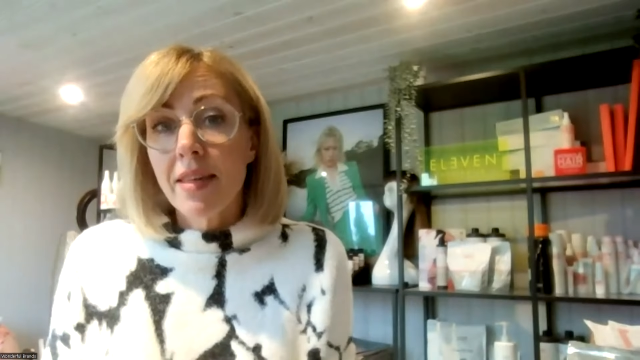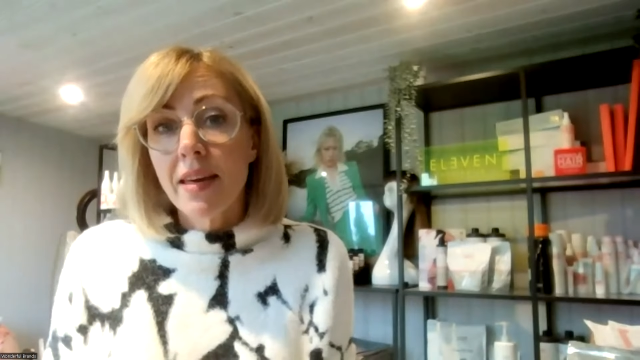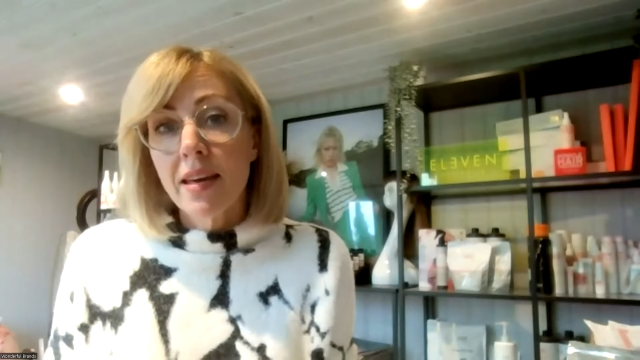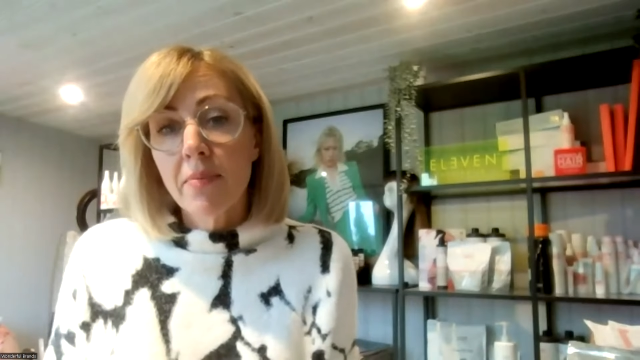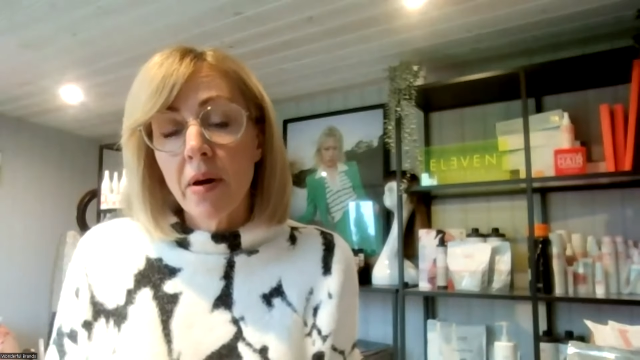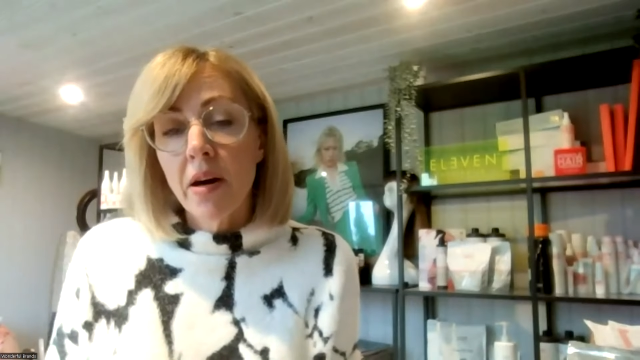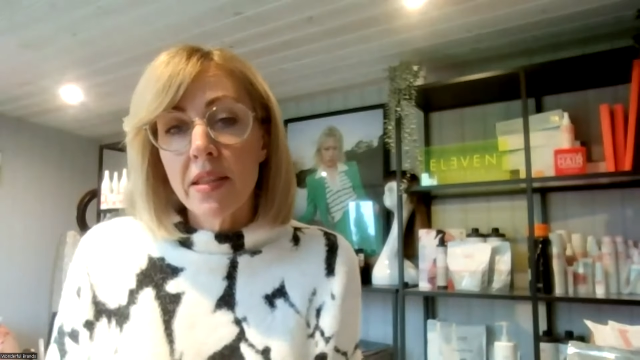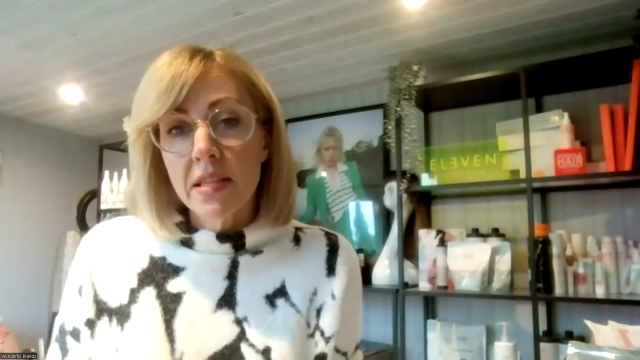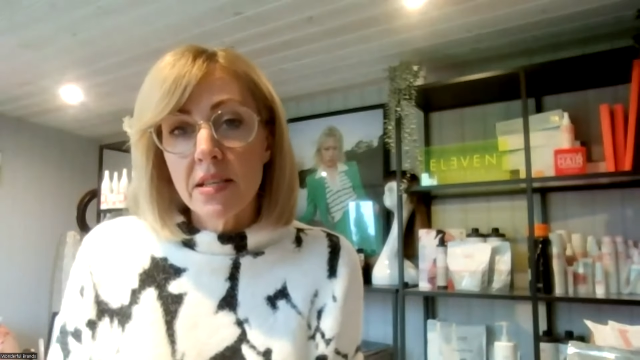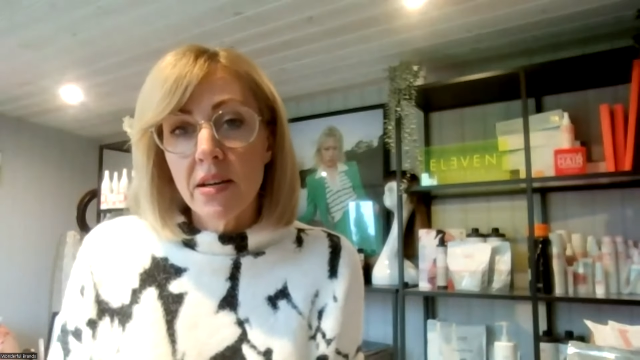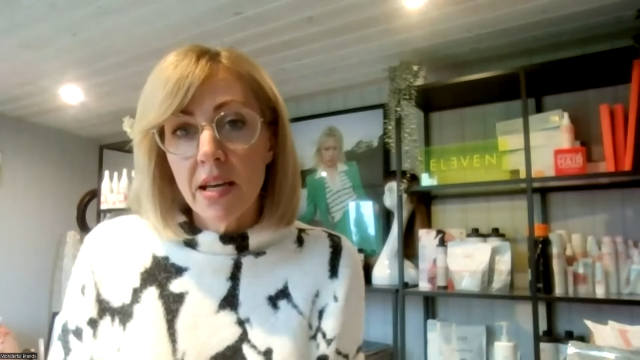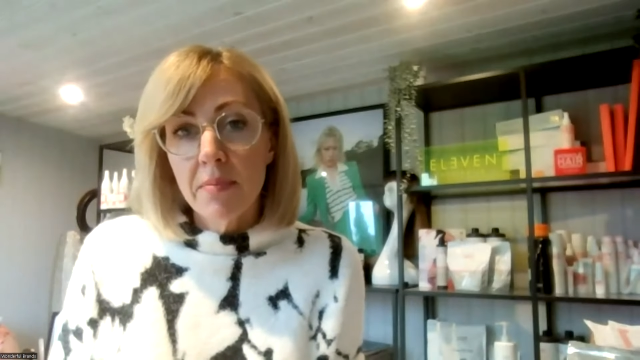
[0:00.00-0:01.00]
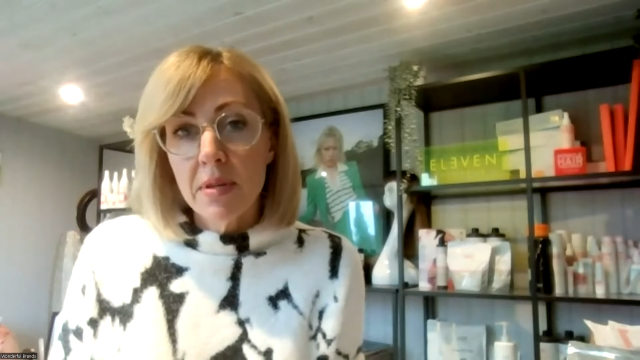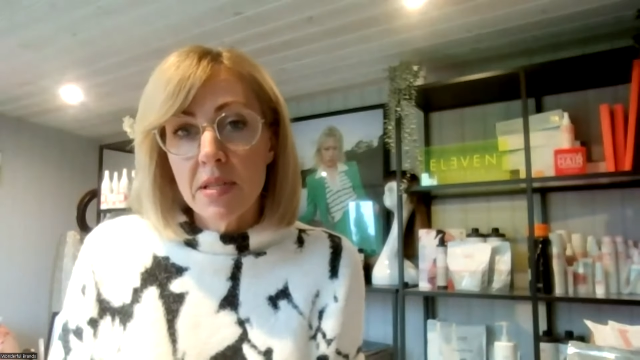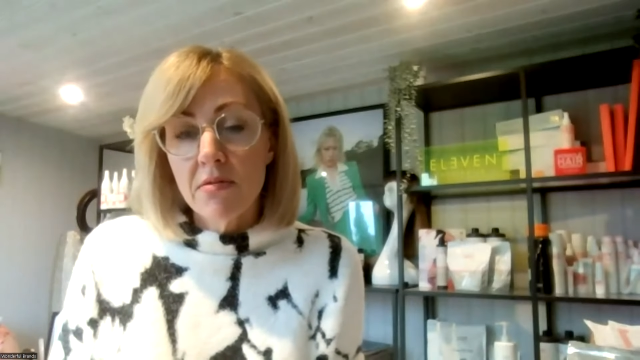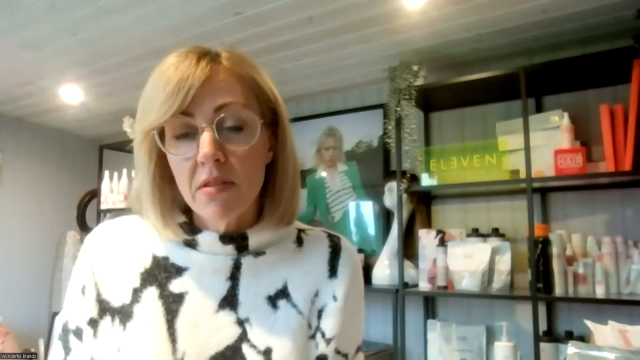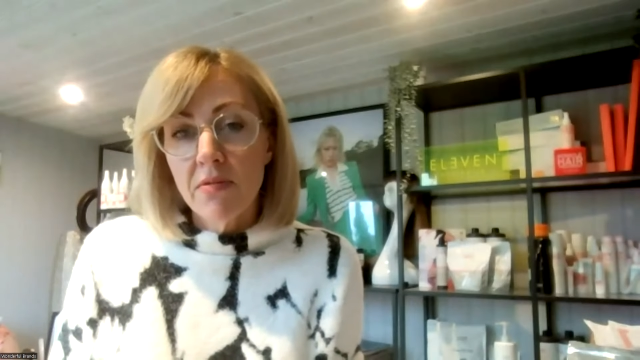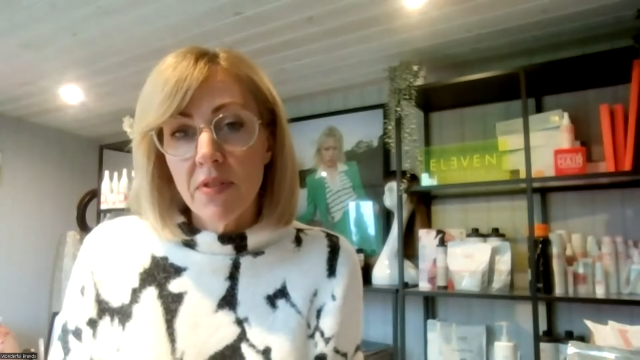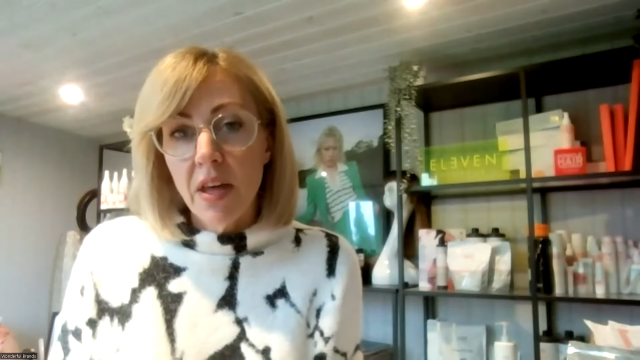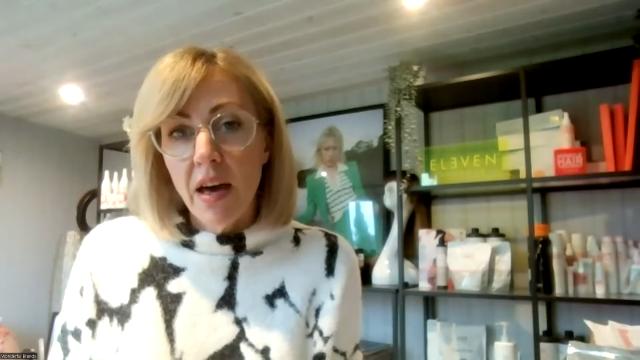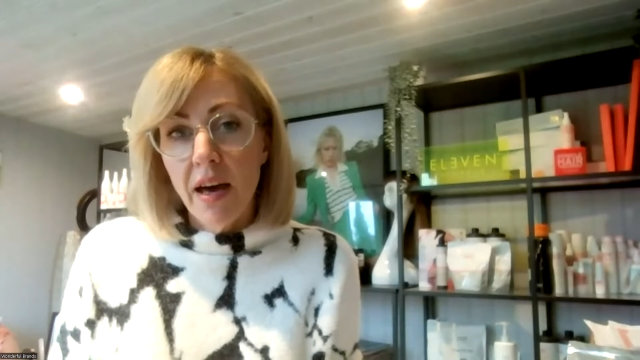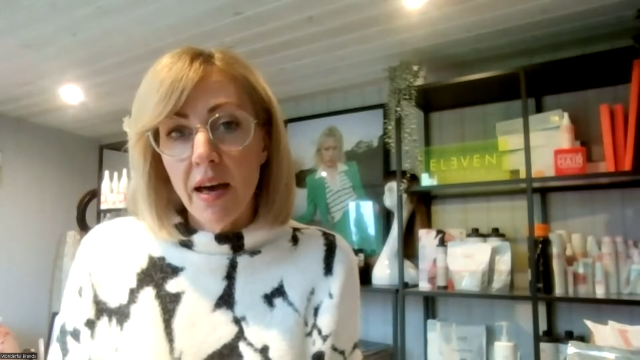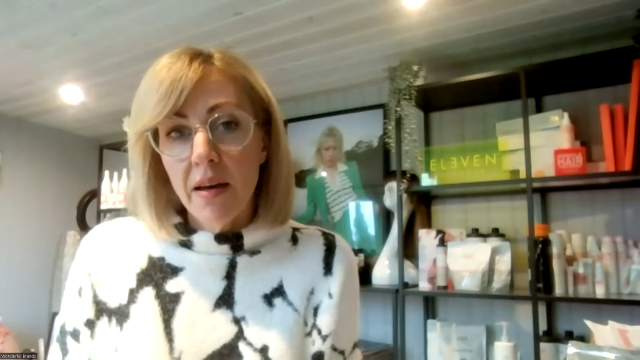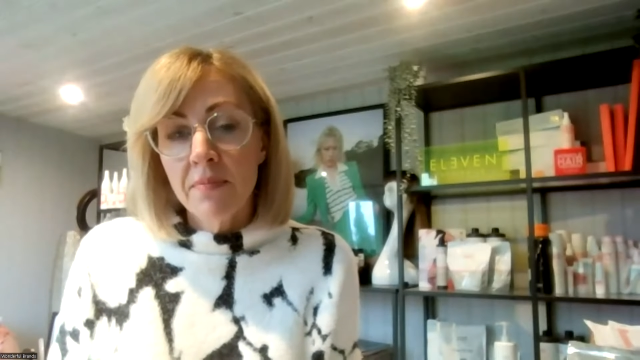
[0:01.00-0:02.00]
Think about the diameter of the
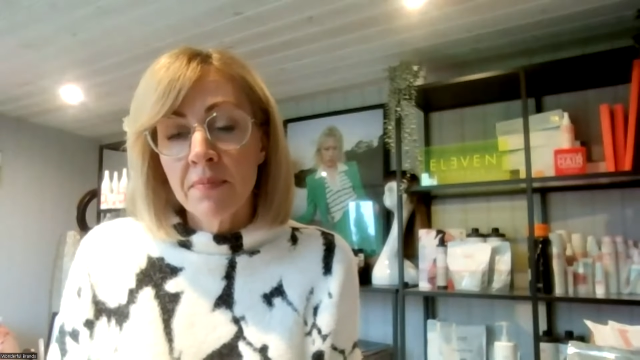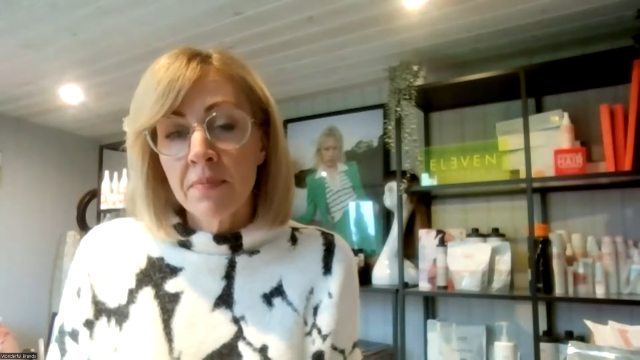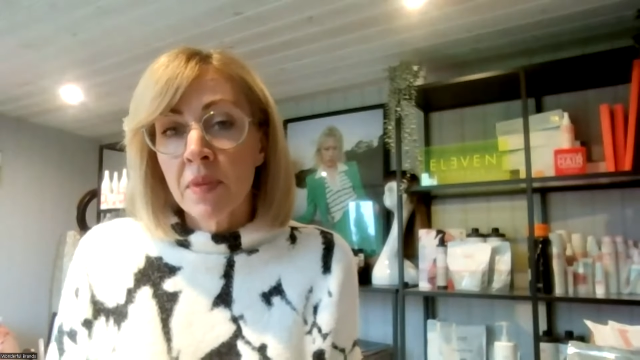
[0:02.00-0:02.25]
hair.